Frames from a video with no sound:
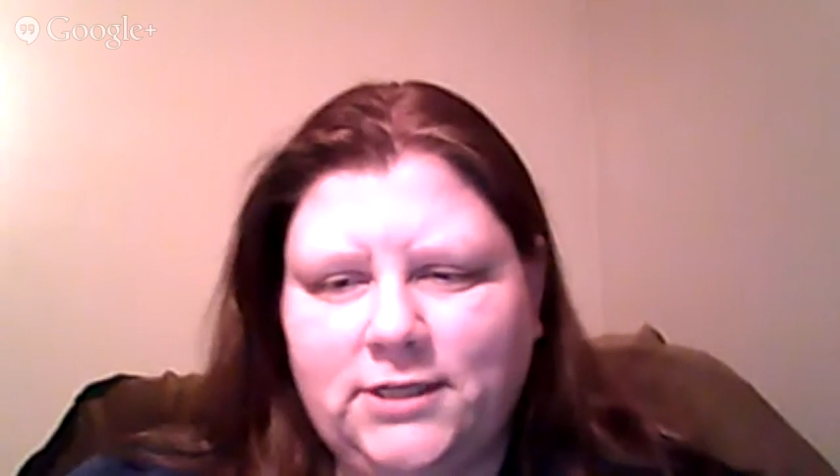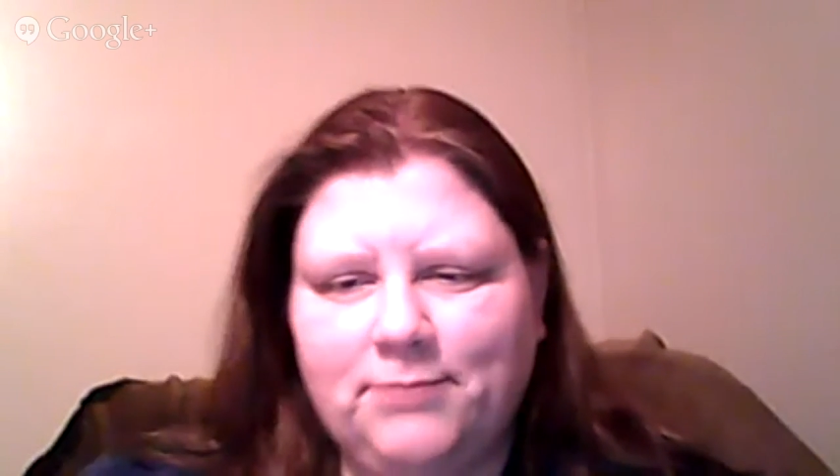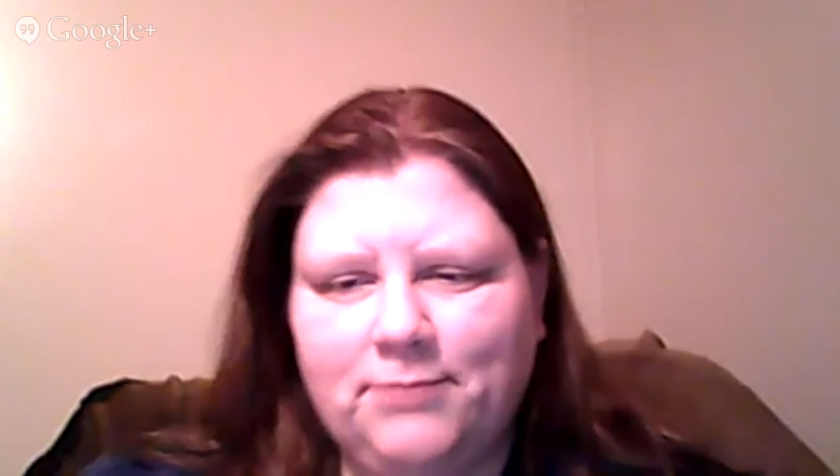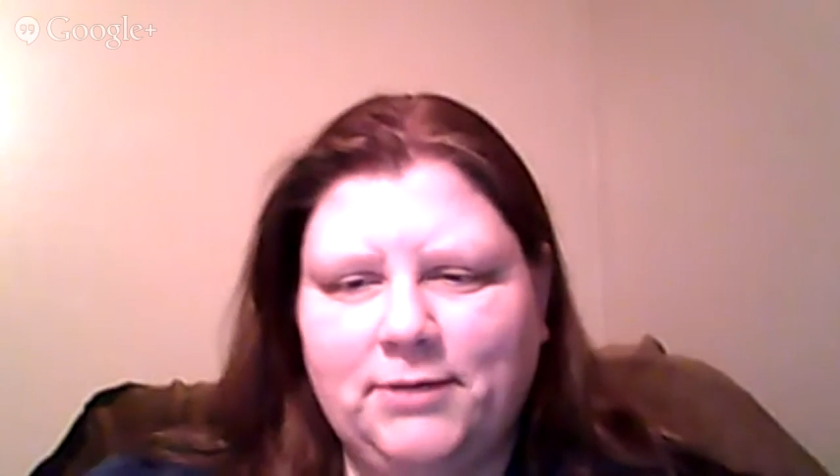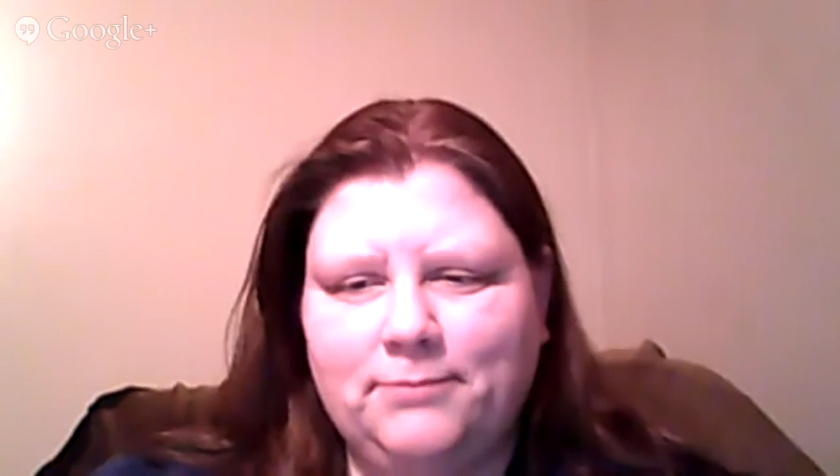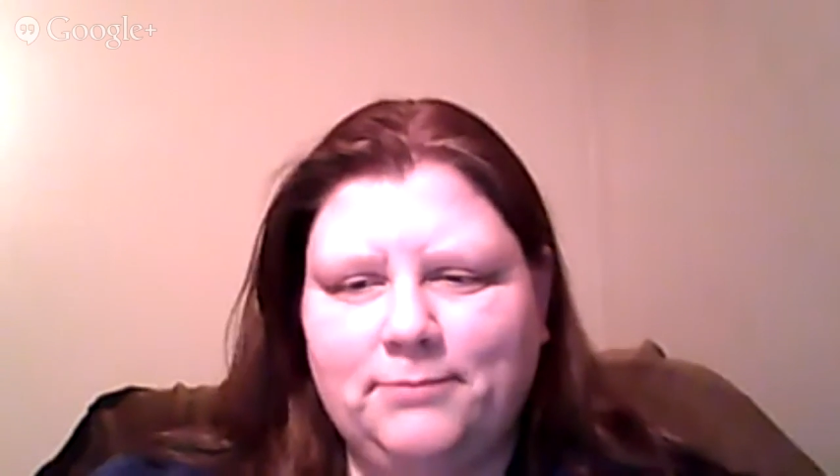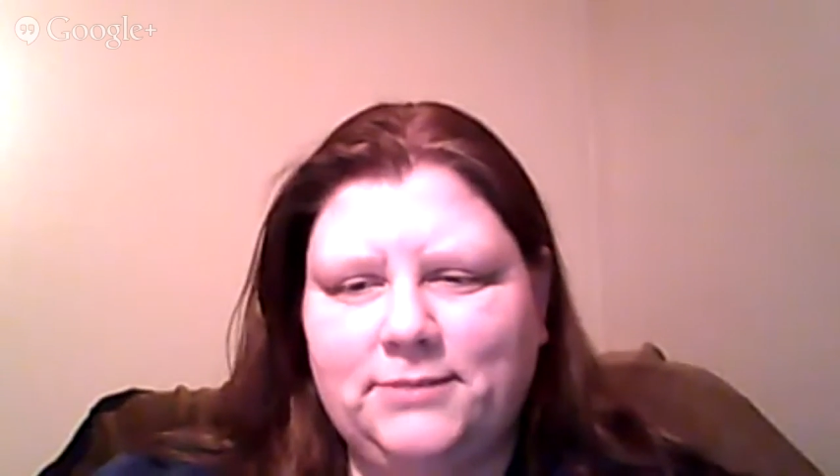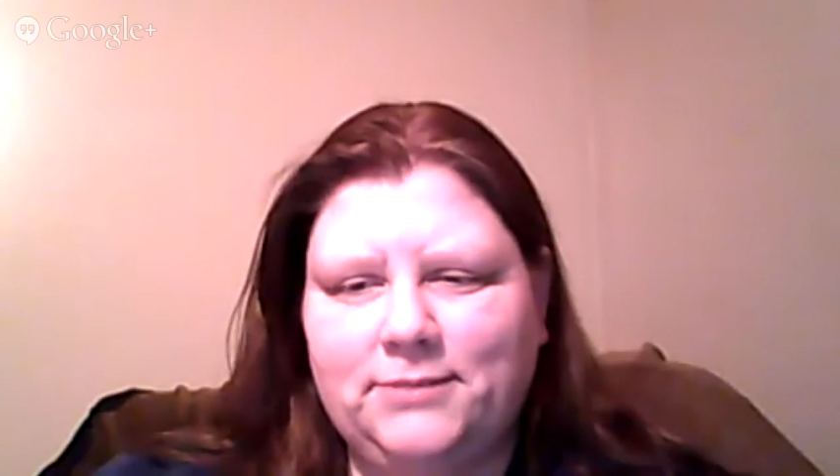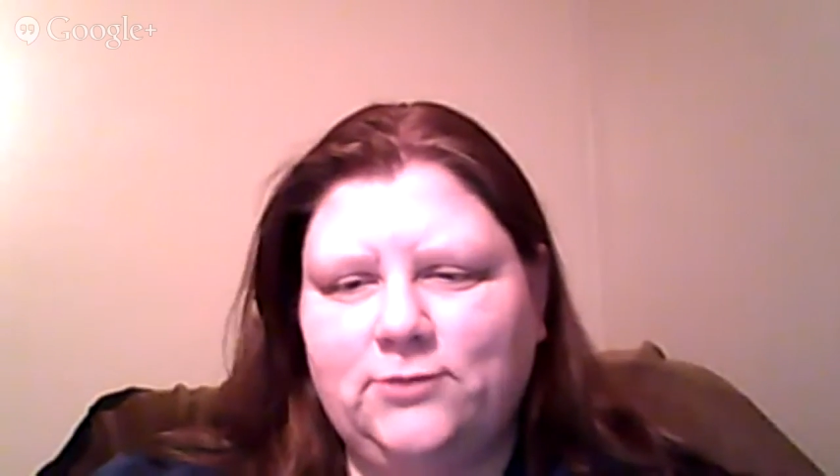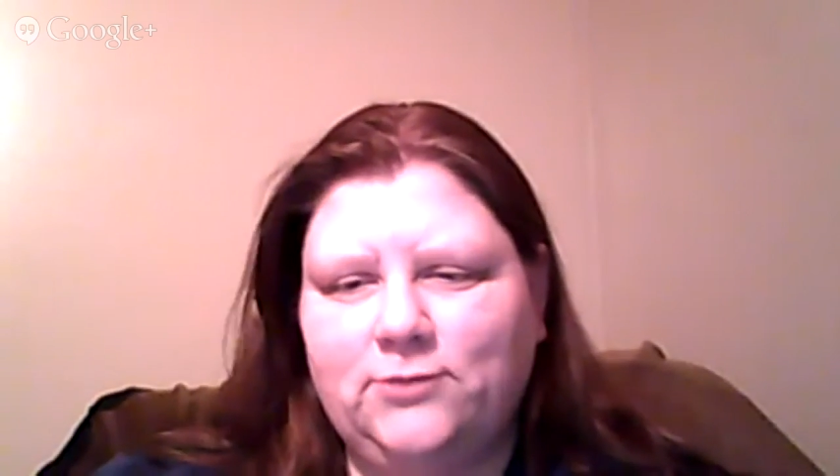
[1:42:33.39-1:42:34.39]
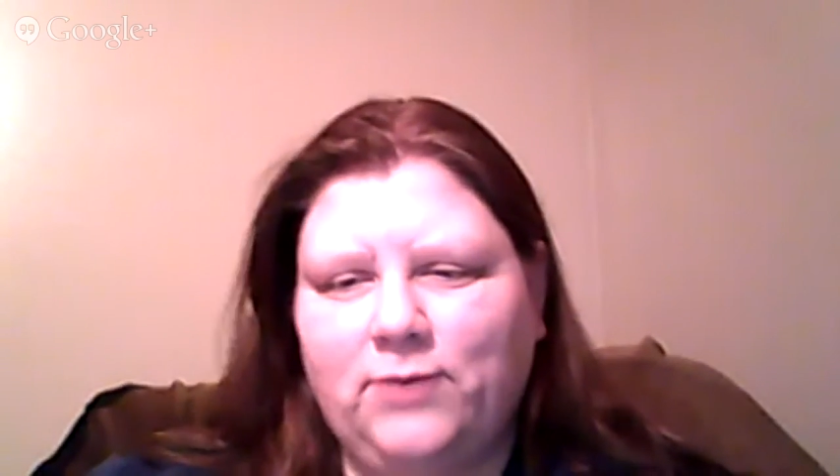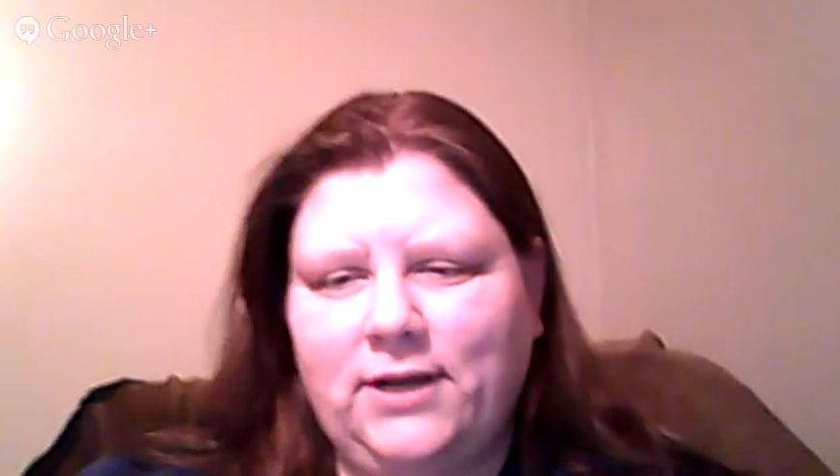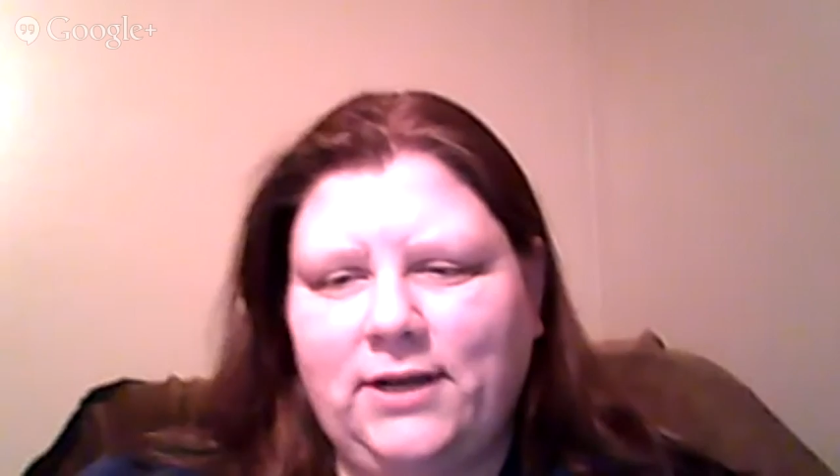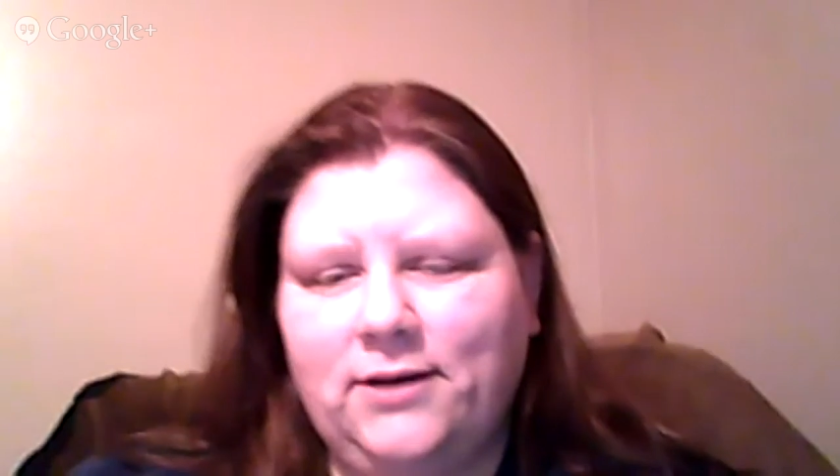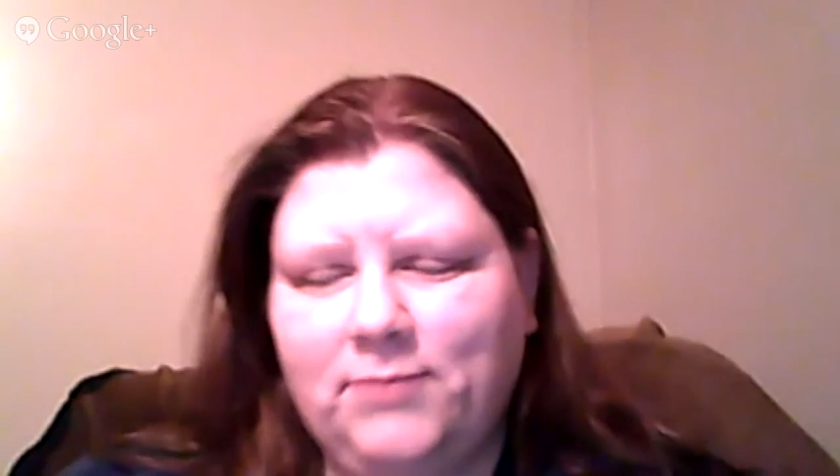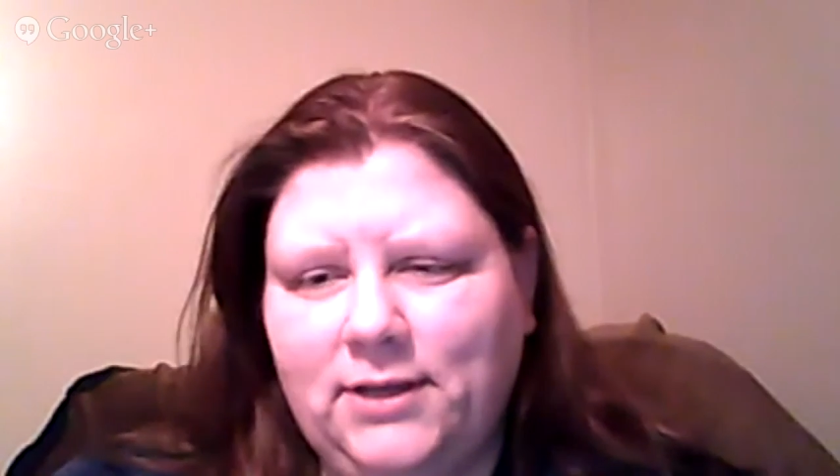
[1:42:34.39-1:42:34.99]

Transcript: tip-ups just waiting to